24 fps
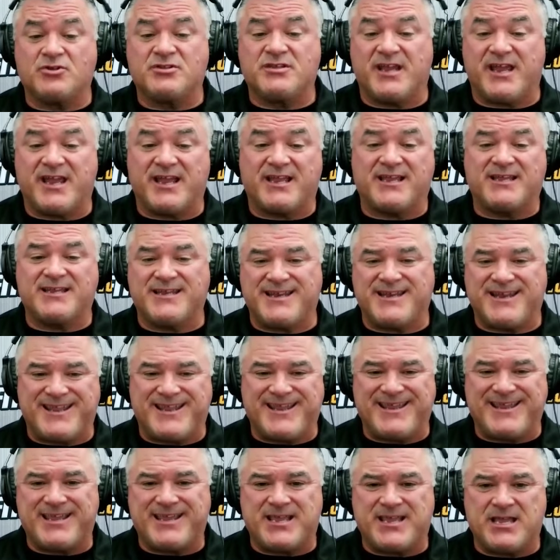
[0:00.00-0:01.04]

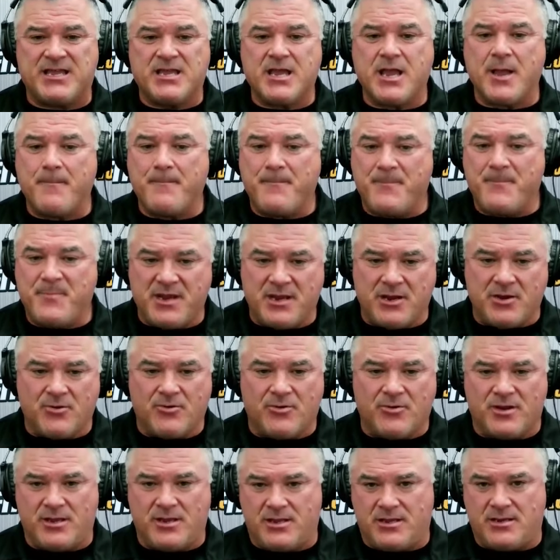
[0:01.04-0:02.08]
technique.
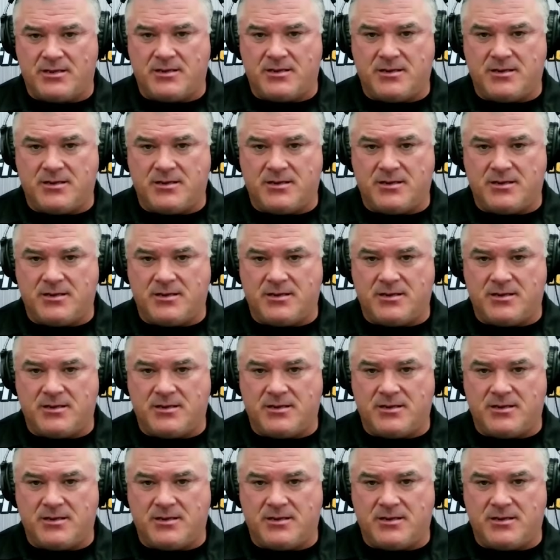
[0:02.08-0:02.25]
Period.